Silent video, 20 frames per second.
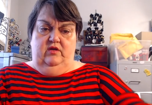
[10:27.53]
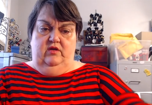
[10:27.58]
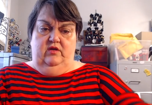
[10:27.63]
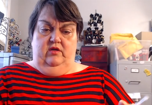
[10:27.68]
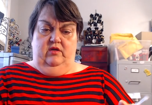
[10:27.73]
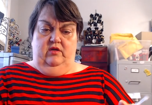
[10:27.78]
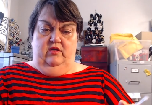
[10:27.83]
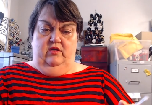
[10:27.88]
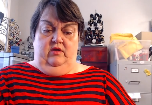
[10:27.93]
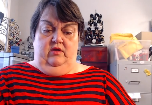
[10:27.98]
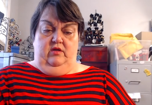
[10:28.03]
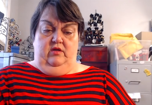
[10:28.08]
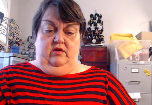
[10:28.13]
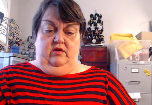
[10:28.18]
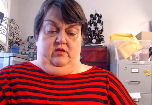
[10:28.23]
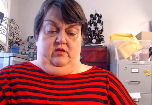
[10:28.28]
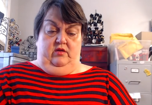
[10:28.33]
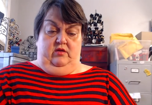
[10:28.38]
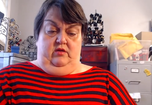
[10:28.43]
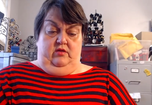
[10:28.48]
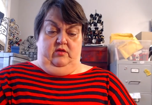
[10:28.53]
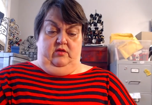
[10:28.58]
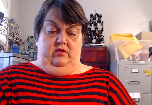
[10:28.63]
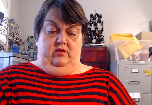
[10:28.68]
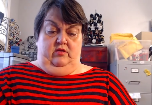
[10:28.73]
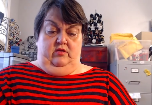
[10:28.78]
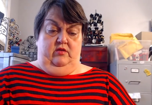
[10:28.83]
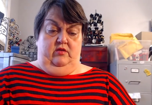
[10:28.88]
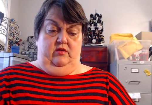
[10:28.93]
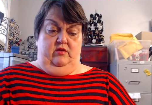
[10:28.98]

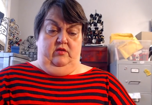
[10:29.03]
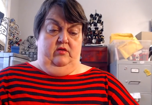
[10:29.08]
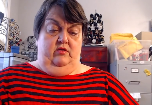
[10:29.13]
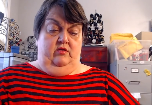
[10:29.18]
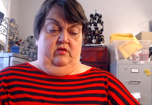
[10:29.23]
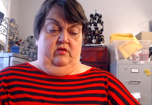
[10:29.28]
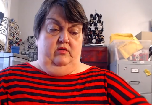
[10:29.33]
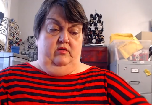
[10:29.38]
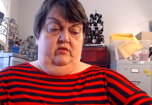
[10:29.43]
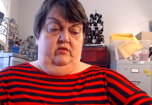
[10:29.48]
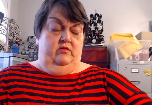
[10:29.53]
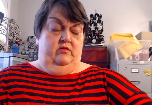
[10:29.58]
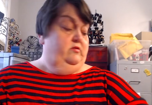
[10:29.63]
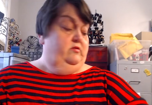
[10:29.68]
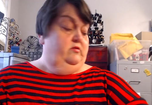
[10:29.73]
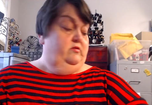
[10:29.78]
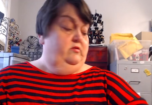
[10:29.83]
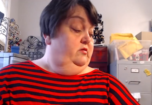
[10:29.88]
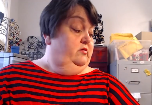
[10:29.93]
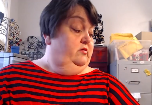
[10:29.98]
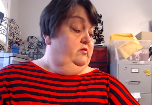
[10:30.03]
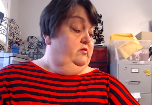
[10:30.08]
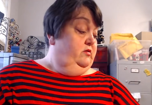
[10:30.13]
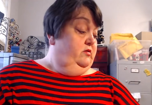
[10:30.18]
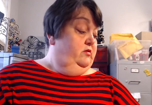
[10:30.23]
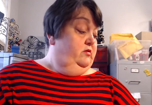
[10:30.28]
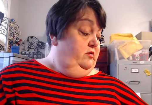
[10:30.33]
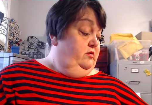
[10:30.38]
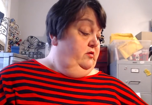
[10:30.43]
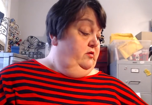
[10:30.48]

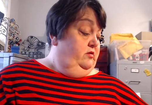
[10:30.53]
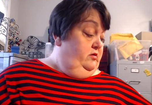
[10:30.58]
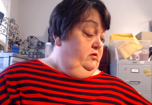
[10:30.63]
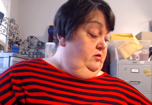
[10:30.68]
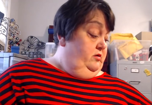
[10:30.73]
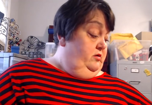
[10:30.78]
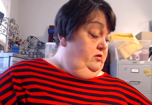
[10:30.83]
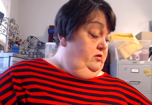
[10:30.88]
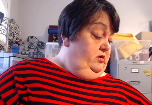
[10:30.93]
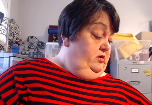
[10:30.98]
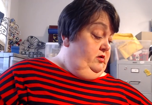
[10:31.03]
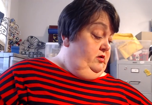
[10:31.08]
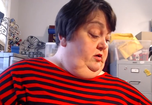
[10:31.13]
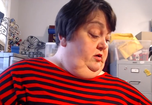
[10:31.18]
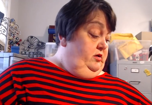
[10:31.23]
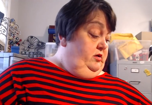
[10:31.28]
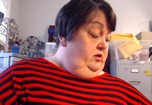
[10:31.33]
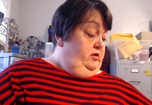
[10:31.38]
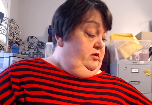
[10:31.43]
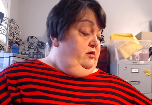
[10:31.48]
[no speech]